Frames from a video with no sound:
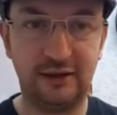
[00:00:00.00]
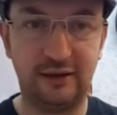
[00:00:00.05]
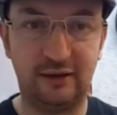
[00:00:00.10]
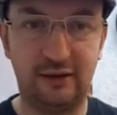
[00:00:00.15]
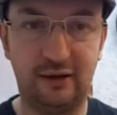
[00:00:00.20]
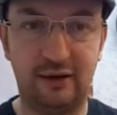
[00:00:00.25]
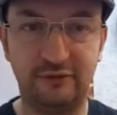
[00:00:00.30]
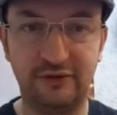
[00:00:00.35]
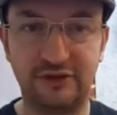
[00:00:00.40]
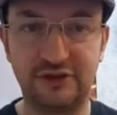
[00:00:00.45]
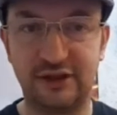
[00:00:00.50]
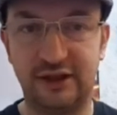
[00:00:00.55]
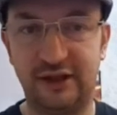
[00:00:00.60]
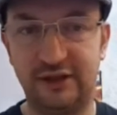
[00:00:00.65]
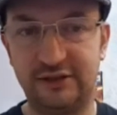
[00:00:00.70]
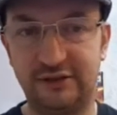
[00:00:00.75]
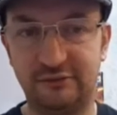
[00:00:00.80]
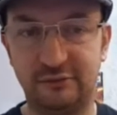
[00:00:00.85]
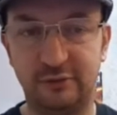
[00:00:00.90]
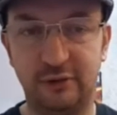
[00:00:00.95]
obviously
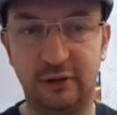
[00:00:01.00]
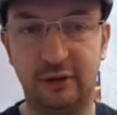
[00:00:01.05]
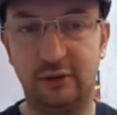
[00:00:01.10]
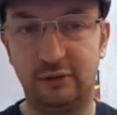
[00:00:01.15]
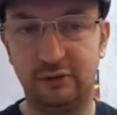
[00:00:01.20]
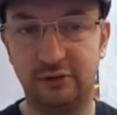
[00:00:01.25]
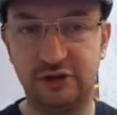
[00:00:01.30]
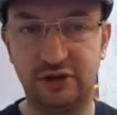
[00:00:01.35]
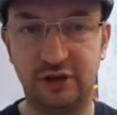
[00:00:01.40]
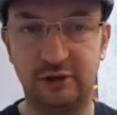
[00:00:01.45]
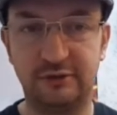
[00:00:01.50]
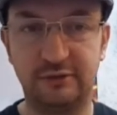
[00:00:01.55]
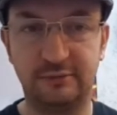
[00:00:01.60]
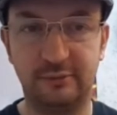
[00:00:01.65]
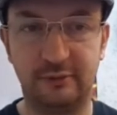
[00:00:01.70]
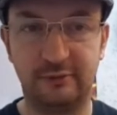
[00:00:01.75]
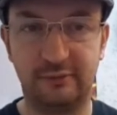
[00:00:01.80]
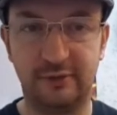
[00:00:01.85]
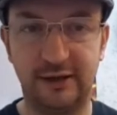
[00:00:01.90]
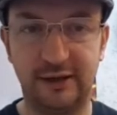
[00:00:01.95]
it's a run and gun shoot
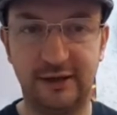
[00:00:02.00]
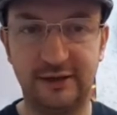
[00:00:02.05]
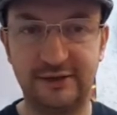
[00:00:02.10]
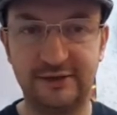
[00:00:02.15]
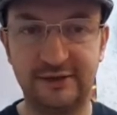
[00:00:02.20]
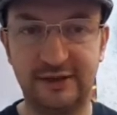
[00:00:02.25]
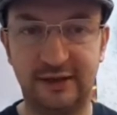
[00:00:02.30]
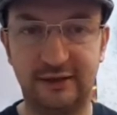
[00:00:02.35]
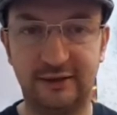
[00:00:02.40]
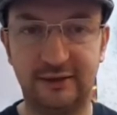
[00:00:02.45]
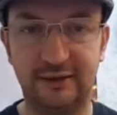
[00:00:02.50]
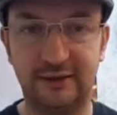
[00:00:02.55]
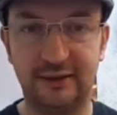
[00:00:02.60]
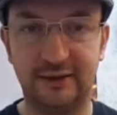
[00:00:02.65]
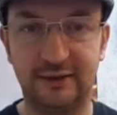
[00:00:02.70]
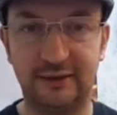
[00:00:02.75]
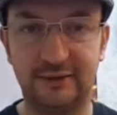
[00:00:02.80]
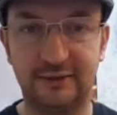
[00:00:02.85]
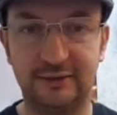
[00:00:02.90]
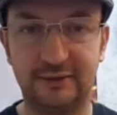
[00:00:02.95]
'em up, really, isn't it?
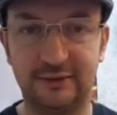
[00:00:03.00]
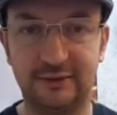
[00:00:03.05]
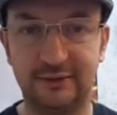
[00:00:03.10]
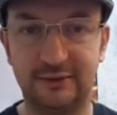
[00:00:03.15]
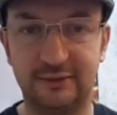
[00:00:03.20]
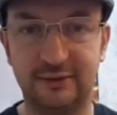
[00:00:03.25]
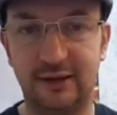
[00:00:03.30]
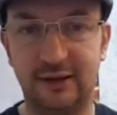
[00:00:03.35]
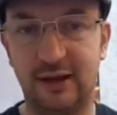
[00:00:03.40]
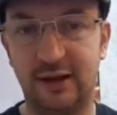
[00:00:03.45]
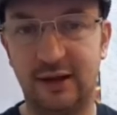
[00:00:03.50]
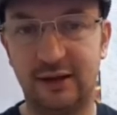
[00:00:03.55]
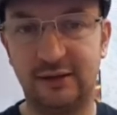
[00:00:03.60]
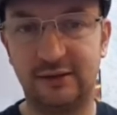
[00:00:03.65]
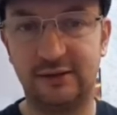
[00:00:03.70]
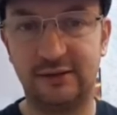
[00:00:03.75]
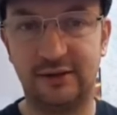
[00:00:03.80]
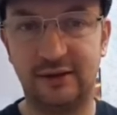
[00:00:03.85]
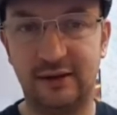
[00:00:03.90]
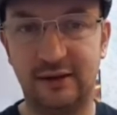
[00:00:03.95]

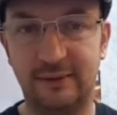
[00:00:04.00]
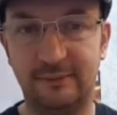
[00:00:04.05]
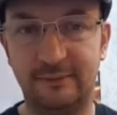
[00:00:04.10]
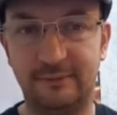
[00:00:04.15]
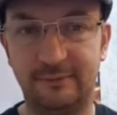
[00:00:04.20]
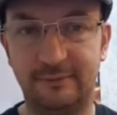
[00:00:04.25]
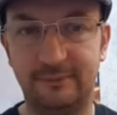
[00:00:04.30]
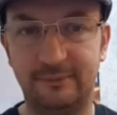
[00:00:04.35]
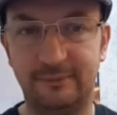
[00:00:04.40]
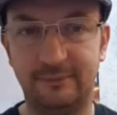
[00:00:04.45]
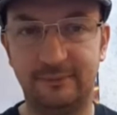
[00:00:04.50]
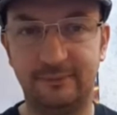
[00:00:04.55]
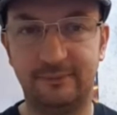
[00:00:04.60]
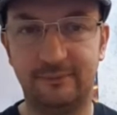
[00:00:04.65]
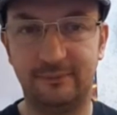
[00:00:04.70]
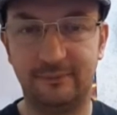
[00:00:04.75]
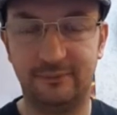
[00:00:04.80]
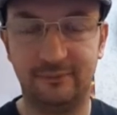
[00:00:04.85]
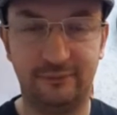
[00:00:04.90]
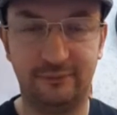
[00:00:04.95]
And
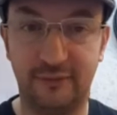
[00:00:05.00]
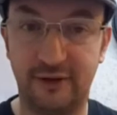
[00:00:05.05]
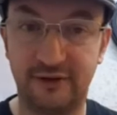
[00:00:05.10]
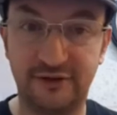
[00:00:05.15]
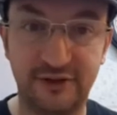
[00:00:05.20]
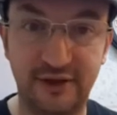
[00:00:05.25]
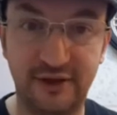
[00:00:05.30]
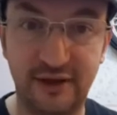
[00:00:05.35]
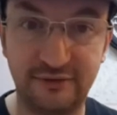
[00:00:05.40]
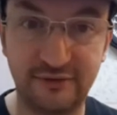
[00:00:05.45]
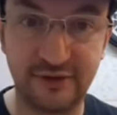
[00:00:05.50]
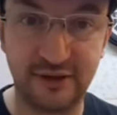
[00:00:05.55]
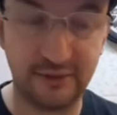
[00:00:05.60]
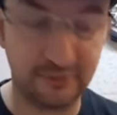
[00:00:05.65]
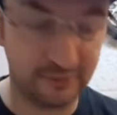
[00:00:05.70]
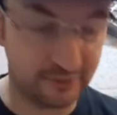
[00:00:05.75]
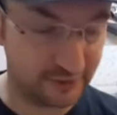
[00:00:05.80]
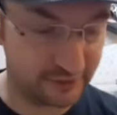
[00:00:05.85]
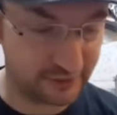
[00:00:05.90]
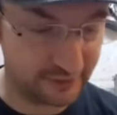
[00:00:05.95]
that's a death
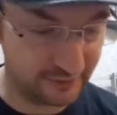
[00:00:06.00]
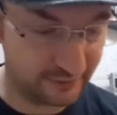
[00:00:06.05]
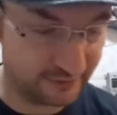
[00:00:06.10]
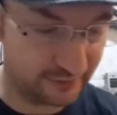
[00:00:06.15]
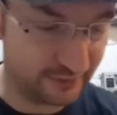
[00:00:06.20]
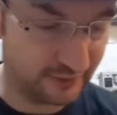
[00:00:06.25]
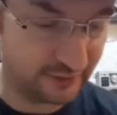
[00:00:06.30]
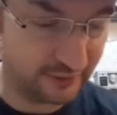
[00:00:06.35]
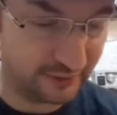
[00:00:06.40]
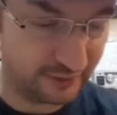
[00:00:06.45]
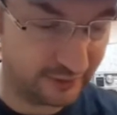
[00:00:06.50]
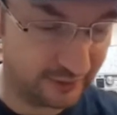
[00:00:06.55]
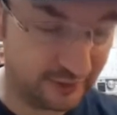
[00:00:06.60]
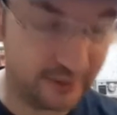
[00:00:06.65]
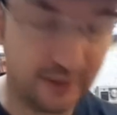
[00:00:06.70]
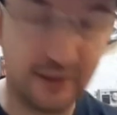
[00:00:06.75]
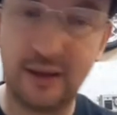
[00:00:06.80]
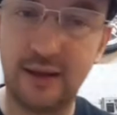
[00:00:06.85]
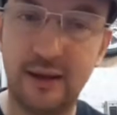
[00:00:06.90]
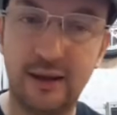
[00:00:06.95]
sequence.
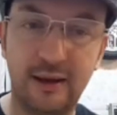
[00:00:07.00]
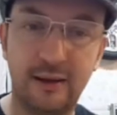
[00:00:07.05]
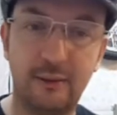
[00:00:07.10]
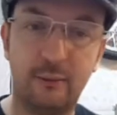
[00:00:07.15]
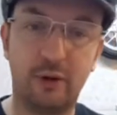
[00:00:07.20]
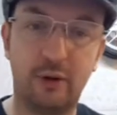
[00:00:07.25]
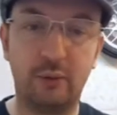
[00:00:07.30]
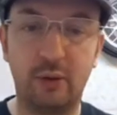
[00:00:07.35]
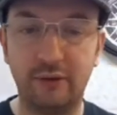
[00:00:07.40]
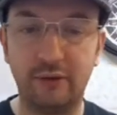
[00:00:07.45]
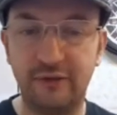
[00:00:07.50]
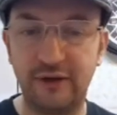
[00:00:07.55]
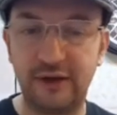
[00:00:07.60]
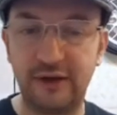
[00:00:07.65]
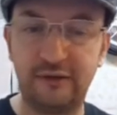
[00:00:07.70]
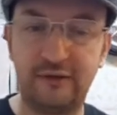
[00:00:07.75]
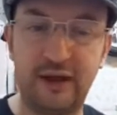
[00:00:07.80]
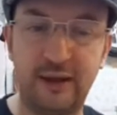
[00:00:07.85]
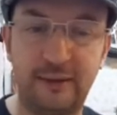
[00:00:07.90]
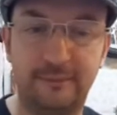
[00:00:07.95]
What do I think
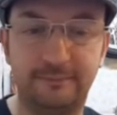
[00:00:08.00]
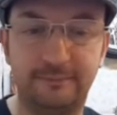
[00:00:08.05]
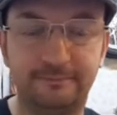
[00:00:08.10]
of it?